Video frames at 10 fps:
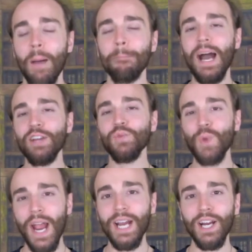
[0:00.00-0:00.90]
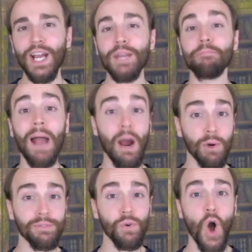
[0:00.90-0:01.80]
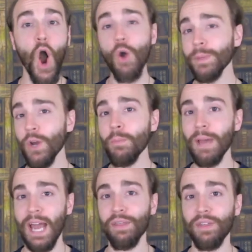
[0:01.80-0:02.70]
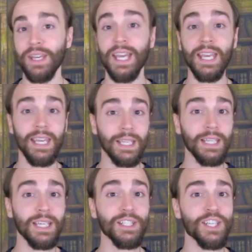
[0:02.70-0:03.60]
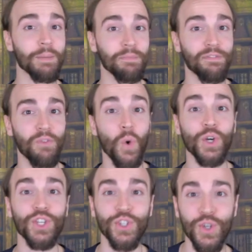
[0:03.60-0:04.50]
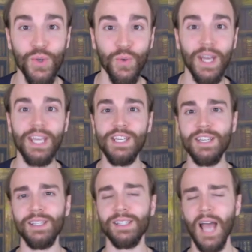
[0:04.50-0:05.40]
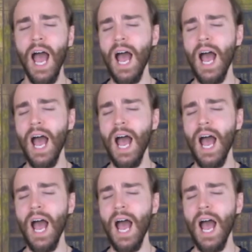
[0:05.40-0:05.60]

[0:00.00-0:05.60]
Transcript: My rare and powerful homeopathic healing tip for you is